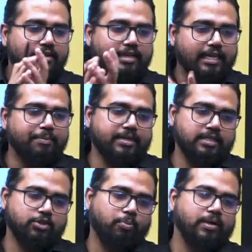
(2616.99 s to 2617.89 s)
keep it
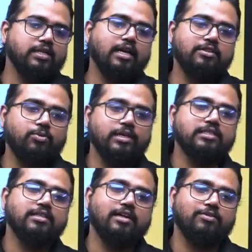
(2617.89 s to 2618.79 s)
as open, otherwise
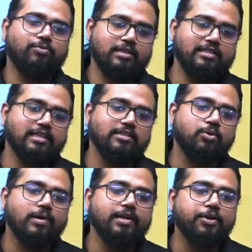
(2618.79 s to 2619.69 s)
the other
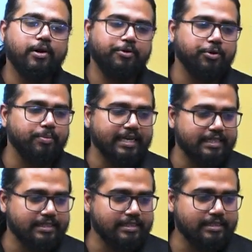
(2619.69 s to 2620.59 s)
one you have to
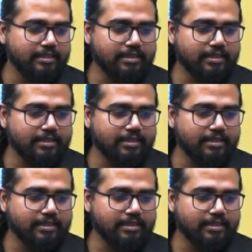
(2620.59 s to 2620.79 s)
manage it.